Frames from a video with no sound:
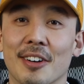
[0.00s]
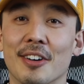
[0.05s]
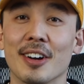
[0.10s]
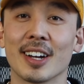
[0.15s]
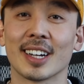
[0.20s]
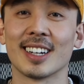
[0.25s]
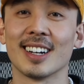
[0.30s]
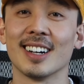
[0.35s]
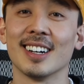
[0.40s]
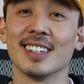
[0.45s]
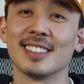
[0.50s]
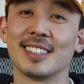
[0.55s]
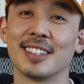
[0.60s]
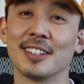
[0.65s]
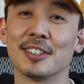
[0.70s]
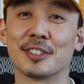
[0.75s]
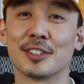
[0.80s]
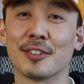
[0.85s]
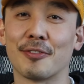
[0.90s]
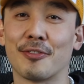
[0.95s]
Alright guys,
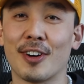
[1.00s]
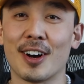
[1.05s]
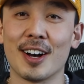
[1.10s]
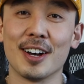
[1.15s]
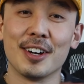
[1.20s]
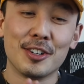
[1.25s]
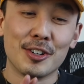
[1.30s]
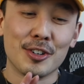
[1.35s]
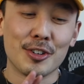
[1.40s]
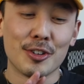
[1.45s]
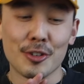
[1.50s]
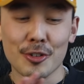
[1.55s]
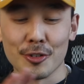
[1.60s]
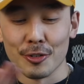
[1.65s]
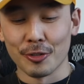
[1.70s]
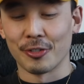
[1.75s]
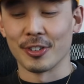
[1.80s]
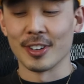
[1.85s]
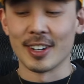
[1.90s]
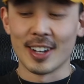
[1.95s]
here's the final
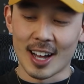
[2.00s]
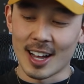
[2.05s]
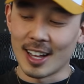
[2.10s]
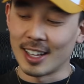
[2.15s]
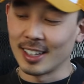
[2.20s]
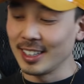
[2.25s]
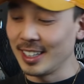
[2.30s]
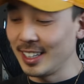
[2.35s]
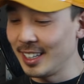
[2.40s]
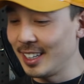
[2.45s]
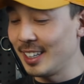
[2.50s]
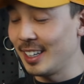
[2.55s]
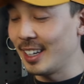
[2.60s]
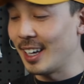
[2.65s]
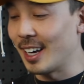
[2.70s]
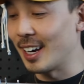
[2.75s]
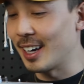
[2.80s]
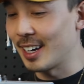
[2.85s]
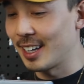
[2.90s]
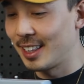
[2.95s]
finale,
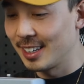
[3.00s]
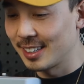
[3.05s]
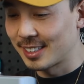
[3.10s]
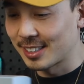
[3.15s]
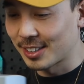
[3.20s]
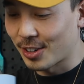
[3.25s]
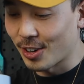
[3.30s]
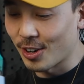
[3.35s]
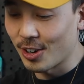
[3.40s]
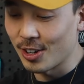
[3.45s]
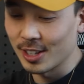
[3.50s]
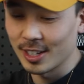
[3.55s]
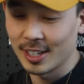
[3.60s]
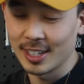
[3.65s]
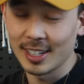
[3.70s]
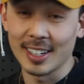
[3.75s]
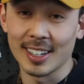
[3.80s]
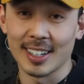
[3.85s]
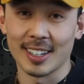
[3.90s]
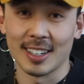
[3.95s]
let's call it,
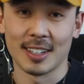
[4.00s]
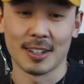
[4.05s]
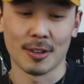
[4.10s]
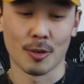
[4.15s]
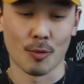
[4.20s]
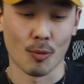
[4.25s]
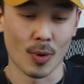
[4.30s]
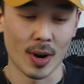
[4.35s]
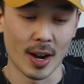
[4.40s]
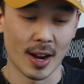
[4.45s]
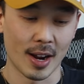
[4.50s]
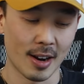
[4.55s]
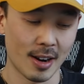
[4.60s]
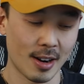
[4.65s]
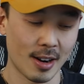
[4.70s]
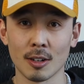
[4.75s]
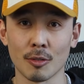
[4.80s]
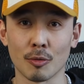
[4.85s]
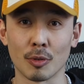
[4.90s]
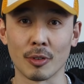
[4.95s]
where
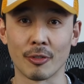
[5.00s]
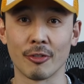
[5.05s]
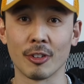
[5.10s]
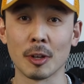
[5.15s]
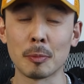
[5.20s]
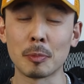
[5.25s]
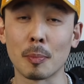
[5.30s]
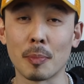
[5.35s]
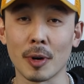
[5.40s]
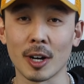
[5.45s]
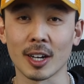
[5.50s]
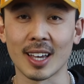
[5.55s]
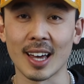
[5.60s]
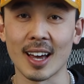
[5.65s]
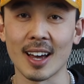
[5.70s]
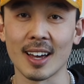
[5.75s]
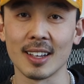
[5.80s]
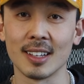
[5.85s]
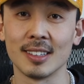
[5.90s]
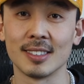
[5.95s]
we flip the bucket
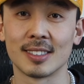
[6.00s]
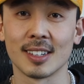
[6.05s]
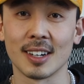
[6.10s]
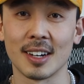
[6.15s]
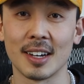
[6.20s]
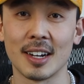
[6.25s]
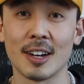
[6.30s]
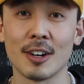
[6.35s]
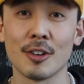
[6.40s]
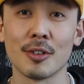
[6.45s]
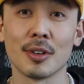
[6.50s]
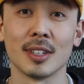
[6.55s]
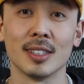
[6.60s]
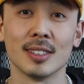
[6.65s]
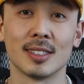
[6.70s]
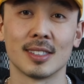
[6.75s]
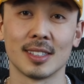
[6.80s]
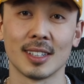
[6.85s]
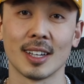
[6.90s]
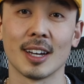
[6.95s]
hat inside out
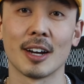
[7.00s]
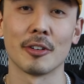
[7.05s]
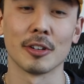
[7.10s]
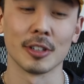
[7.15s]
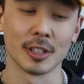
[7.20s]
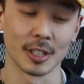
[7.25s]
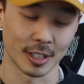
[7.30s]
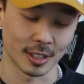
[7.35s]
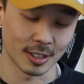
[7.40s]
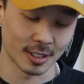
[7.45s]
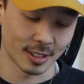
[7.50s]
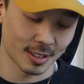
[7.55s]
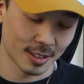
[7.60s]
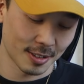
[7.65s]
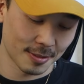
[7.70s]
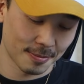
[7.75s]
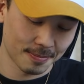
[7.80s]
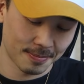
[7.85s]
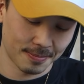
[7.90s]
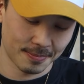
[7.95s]
and see how it looks.
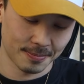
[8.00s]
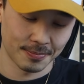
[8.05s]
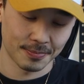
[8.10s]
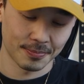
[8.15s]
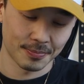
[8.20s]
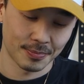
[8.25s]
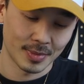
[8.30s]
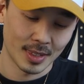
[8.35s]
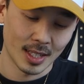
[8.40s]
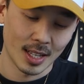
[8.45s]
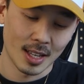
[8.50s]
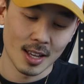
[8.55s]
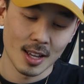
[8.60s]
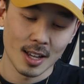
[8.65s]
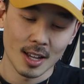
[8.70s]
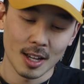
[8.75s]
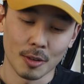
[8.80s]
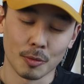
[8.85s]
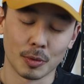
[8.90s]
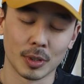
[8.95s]

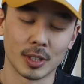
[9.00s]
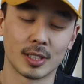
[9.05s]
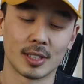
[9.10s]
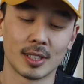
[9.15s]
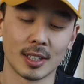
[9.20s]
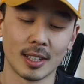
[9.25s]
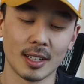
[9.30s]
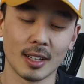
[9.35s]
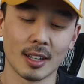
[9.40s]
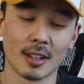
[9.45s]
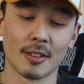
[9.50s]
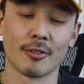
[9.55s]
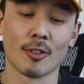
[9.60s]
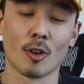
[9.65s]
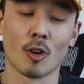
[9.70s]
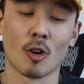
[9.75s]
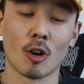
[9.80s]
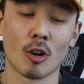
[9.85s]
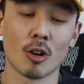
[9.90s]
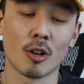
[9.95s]
We see if
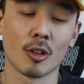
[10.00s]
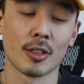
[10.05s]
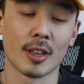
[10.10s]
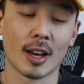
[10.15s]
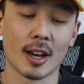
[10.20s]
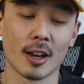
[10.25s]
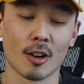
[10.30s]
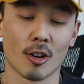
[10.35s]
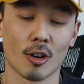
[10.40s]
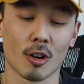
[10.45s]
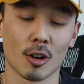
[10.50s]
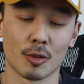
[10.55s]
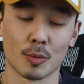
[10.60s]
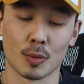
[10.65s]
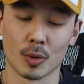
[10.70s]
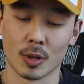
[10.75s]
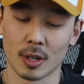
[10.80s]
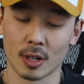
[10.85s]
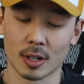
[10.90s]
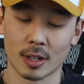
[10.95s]
all that hard
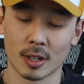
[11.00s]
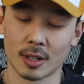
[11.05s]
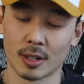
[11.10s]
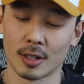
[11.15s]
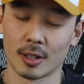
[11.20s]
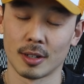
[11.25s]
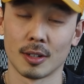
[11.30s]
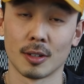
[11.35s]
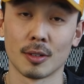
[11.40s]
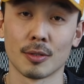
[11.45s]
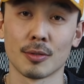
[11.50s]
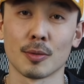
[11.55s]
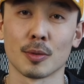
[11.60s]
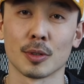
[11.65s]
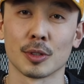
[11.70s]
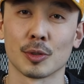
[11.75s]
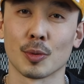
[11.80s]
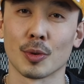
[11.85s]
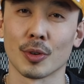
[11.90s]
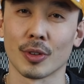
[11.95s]
work
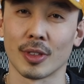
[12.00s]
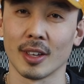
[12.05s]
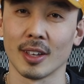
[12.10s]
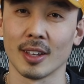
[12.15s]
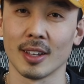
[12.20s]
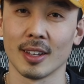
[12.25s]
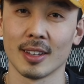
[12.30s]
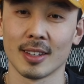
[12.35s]
was worth it.